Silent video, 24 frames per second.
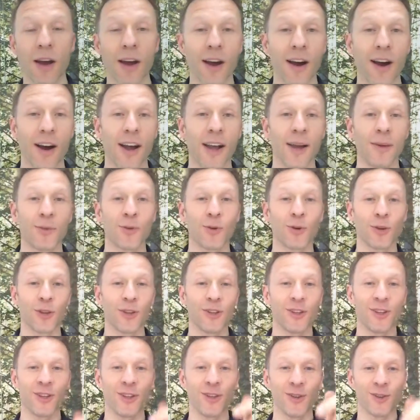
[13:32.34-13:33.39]
I am talking
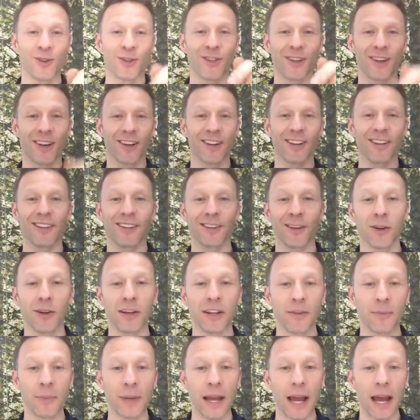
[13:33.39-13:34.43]
to you, so don't
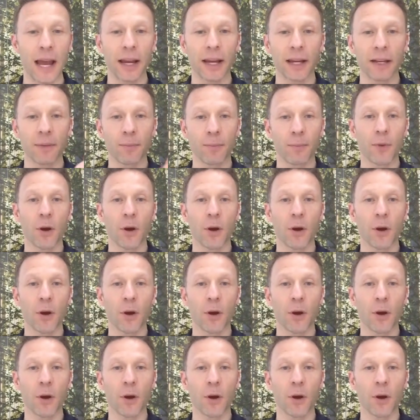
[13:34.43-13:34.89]
leave me hanging.